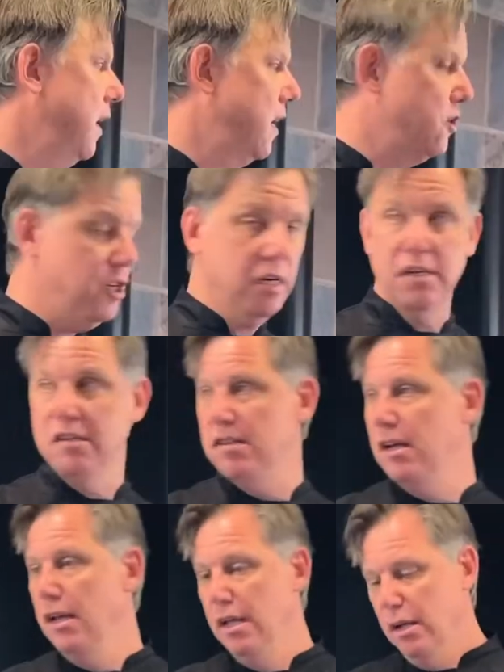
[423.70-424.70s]
cheese,
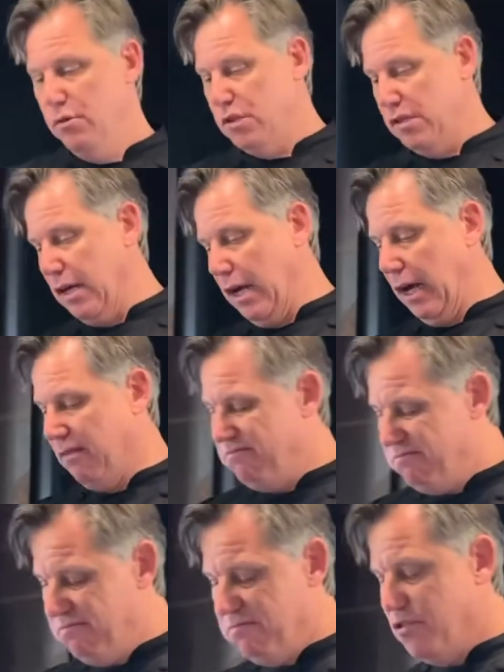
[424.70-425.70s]
which is a
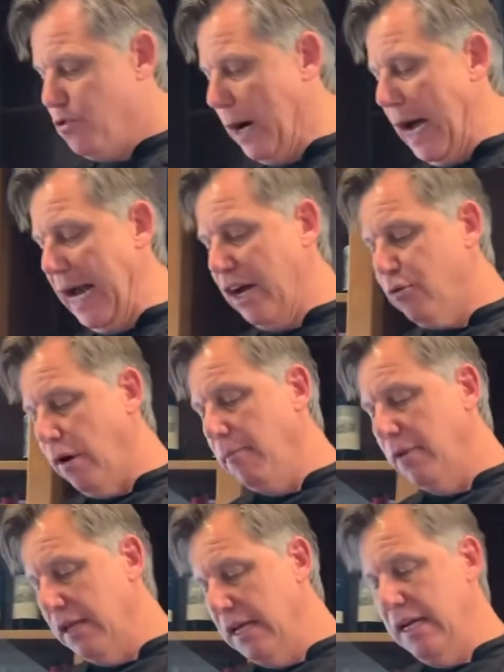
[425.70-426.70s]
dry,
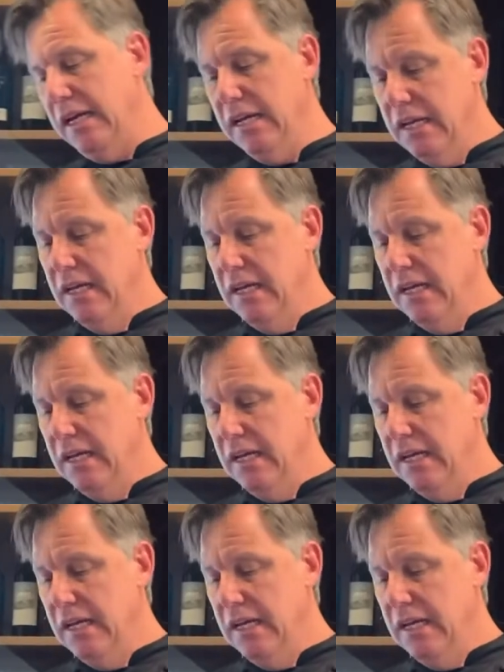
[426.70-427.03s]
crumbly,